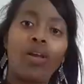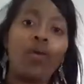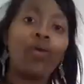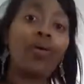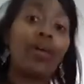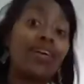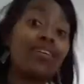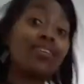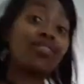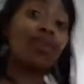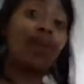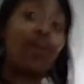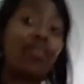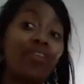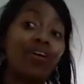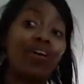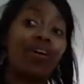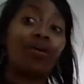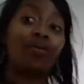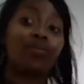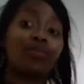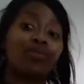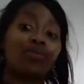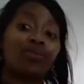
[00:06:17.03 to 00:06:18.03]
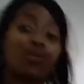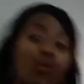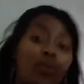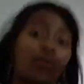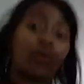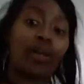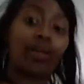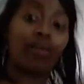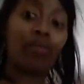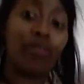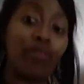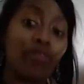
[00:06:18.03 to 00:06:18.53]
Okay, so I thought I was
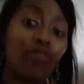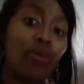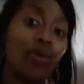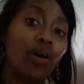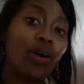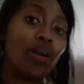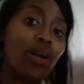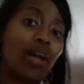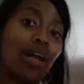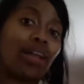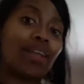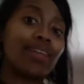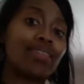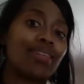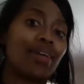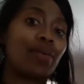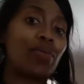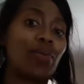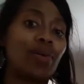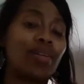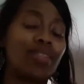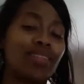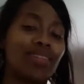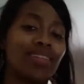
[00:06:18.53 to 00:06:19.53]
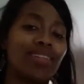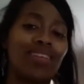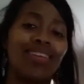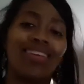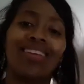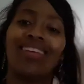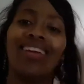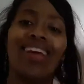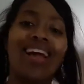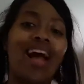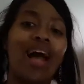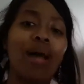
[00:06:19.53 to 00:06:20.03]
recording before. I guess I wasn't.
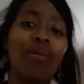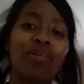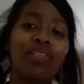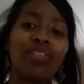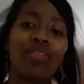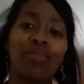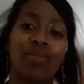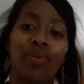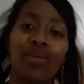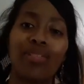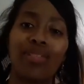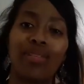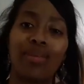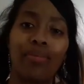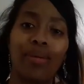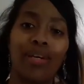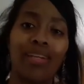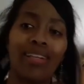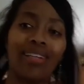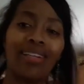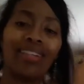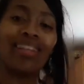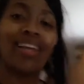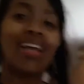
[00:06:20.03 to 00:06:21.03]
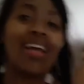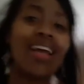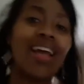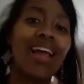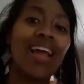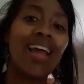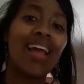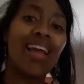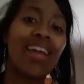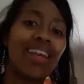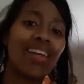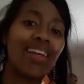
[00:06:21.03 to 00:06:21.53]
I must have pressed the button.
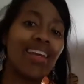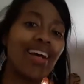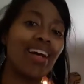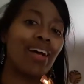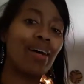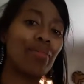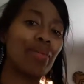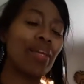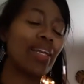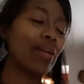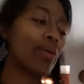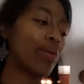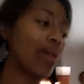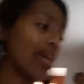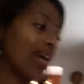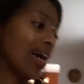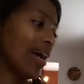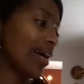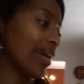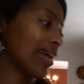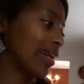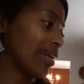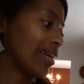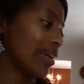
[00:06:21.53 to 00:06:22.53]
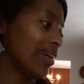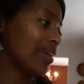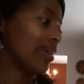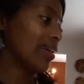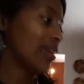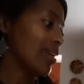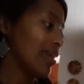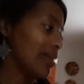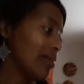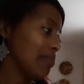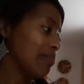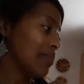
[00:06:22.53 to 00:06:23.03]
And anyway, I
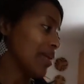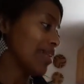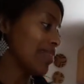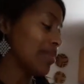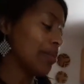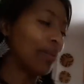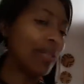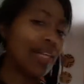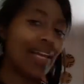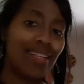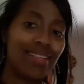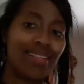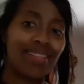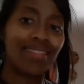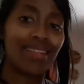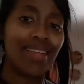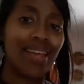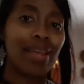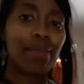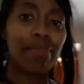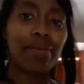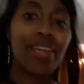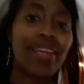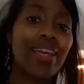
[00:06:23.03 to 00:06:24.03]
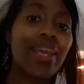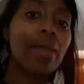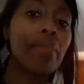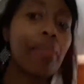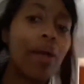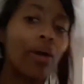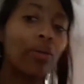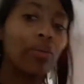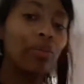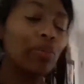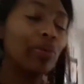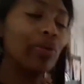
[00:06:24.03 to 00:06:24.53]
made the plantain cake. It
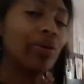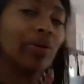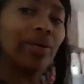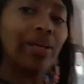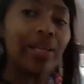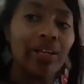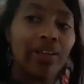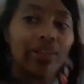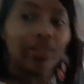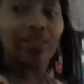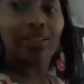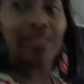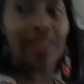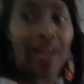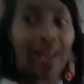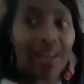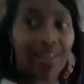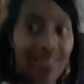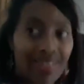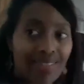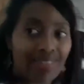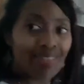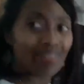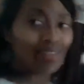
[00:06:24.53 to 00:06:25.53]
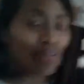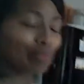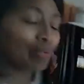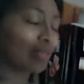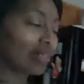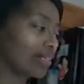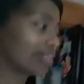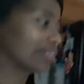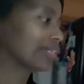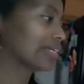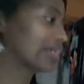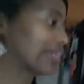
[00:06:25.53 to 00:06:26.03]
came out pretty good, guys. It
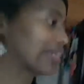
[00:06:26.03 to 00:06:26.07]
really